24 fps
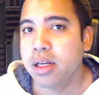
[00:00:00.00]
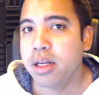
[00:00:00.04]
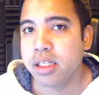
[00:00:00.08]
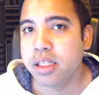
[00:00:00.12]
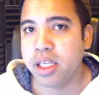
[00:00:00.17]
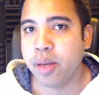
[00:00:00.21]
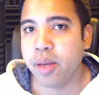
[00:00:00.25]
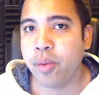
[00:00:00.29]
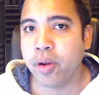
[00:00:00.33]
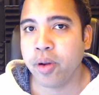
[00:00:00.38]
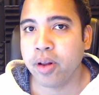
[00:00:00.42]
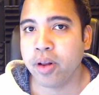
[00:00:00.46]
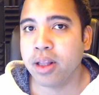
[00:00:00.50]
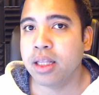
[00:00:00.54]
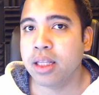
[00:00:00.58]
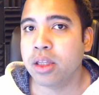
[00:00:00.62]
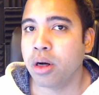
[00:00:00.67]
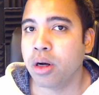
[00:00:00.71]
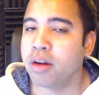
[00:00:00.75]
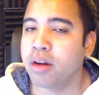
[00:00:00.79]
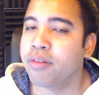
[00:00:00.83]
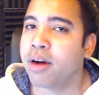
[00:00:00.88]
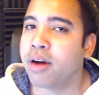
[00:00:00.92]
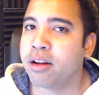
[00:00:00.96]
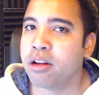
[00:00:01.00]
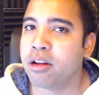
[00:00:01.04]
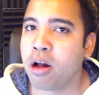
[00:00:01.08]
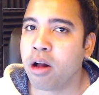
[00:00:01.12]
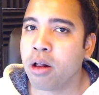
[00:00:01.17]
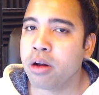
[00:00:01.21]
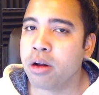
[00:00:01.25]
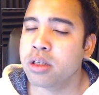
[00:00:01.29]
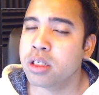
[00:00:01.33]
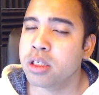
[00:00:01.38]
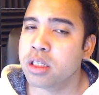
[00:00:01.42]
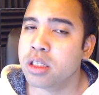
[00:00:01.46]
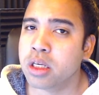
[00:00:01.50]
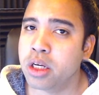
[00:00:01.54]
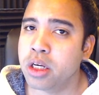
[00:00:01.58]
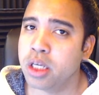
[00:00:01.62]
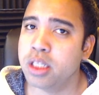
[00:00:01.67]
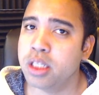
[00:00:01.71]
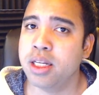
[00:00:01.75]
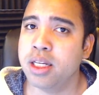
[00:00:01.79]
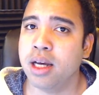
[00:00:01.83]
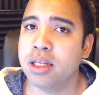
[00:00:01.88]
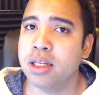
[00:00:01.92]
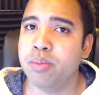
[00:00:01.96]
Typically $35 is a
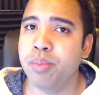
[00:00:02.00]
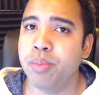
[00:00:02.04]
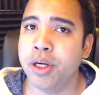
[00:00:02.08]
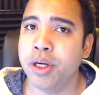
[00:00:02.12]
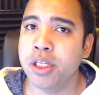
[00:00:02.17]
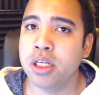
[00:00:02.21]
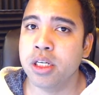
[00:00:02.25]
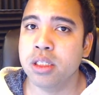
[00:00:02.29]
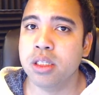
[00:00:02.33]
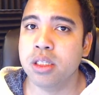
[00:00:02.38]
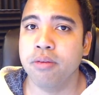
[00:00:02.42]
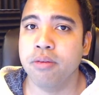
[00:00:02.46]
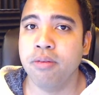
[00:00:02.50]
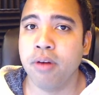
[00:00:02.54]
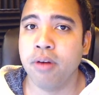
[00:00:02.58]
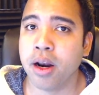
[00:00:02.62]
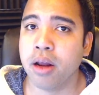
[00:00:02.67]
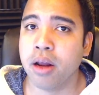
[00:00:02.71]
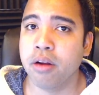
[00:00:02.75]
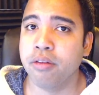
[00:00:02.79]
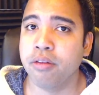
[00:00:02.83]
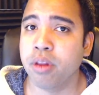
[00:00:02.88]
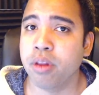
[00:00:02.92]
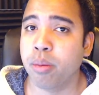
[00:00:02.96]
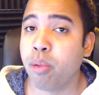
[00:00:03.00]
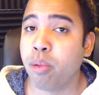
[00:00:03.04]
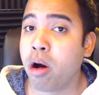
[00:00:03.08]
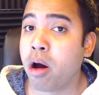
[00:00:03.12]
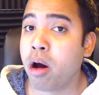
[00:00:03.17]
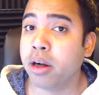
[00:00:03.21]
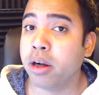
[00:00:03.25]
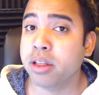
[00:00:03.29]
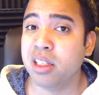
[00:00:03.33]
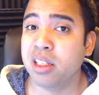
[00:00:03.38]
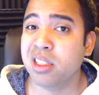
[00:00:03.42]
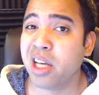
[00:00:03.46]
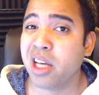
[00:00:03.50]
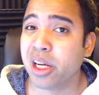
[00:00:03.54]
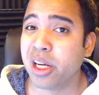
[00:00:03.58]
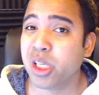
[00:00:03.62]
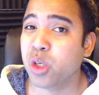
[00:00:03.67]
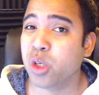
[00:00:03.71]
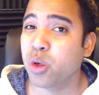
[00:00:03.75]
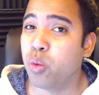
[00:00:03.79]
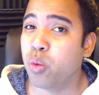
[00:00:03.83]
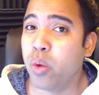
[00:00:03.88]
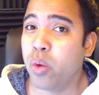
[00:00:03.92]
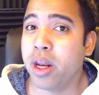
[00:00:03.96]
good test budget to find out if the product is
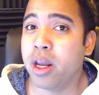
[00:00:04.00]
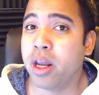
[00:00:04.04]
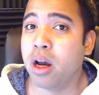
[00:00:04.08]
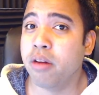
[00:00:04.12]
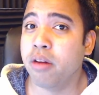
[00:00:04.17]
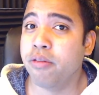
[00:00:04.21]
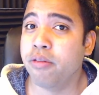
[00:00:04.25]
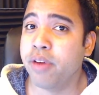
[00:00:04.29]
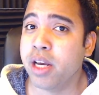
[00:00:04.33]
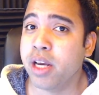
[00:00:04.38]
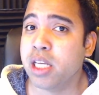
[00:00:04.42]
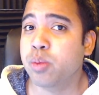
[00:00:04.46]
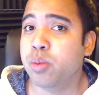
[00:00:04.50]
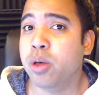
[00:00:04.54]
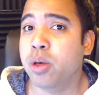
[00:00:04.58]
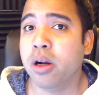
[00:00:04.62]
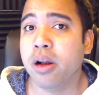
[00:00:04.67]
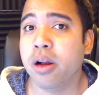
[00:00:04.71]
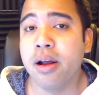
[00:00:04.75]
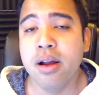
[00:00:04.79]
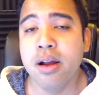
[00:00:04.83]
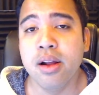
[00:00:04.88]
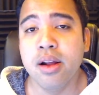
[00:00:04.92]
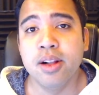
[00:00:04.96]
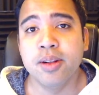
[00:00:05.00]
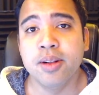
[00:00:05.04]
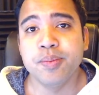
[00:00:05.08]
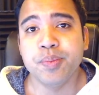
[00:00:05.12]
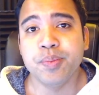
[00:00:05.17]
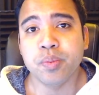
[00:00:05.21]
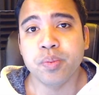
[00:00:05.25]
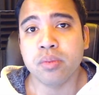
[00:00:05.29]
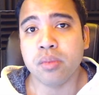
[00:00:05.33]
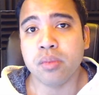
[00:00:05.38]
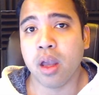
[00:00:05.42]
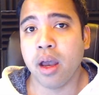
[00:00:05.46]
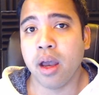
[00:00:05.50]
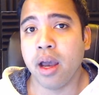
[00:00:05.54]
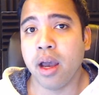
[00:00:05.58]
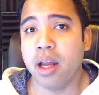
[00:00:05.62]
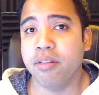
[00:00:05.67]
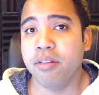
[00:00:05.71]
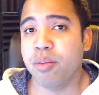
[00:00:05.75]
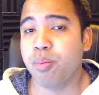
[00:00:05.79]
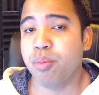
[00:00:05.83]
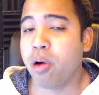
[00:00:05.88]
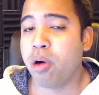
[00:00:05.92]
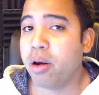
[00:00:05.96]
actually winning on Facebook and if
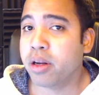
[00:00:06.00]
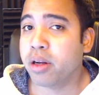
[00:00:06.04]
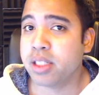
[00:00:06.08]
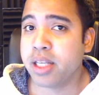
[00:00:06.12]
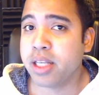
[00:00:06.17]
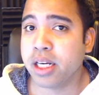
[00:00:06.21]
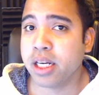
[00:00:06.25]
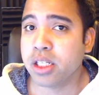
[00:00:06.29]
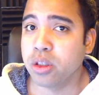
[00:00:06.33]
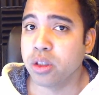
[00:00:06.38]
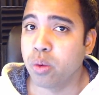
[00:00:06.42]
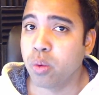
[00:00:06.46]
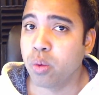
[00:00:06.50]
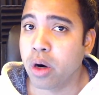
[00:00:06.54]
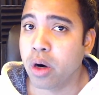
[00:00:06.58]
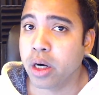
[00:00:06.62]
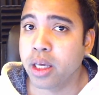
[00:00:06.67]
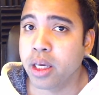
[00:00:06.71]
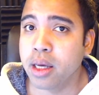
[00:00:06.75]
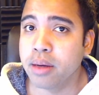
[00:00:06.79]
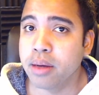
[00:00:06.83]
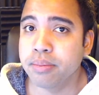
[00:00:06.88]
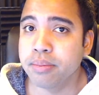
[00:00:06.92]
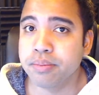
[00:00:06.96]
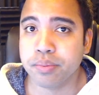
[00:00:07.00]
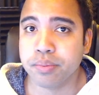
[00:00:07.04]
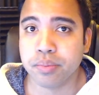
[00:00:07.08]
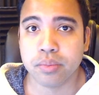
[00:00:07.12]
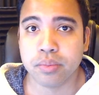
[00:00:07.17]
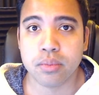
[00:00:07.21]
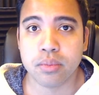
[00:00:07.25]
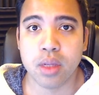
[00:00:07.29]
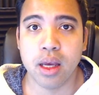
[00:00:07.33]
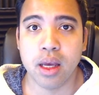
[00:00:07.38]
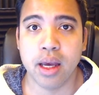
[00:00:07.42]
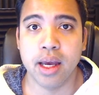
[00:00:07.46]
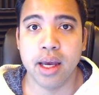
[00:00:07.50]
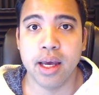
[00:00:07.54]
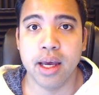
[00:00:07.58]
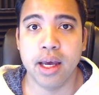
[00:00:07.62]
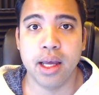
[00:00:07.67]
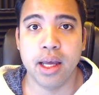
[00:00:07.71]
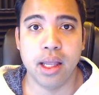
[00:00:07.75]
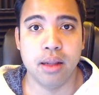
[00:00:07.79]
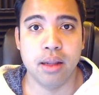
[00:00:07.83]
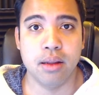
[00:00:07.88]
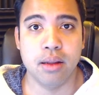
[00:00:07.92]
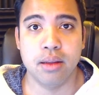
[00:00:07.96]
the product is actually working,
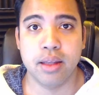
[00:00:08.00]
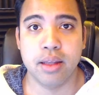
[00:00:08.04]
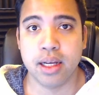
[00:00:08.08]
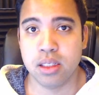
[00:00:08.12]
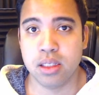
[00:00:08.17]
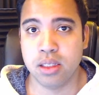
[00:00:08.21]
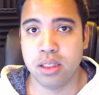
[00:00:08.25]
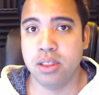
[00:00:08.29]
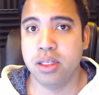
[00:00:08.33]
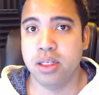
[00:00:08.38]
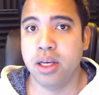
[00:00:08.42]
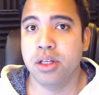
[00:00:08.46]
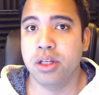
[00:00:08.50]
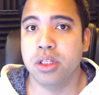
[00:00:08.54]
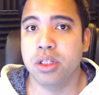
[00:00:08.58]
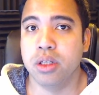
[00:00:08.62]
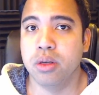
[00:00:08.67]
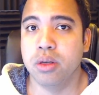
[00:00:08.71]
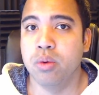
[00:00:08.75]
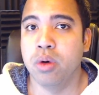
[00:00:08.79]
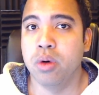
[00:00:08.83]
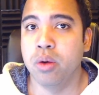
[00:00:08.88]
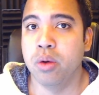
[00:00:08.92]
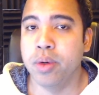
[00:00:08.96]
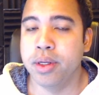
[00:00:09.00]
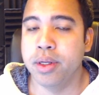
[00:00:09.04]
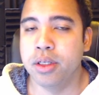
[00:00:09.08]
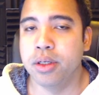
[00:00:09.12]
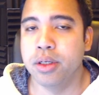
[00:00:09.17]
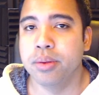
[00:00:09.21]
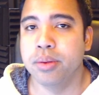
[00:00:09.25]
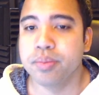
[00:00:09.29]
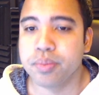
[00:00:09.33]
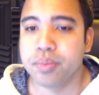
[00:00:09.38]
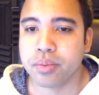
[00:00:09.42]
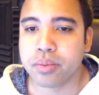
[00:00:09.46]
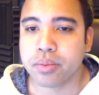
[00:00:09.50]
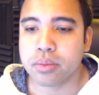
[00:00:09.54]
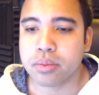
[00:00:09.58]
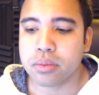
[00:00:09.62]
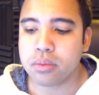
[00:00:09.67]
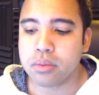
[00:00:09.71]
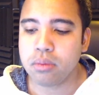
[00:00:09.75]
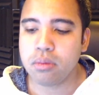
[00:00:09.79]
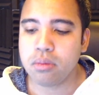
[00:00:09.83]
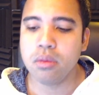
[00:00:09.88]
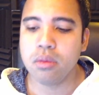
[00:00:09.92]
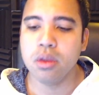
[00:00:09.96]
and that's essentially what we do.
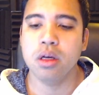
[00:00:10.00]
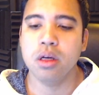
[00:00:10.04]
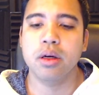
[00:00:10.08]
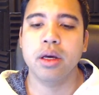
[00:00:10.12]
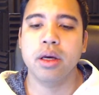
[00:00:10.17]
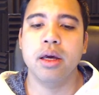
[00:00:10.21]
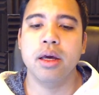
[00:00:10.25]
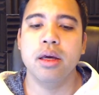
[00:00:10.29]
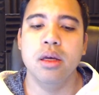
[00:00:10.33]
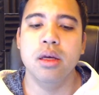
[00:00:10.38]
Okay,